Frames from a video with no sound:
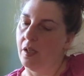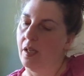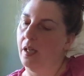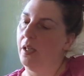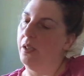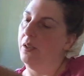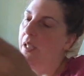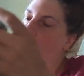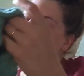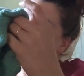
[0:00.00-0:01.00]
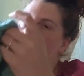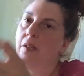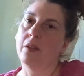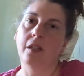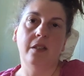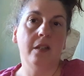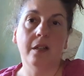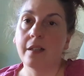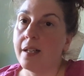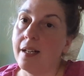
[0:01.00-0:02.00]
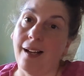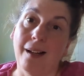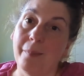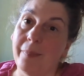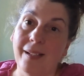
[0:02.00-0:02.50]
you need, but you can look it up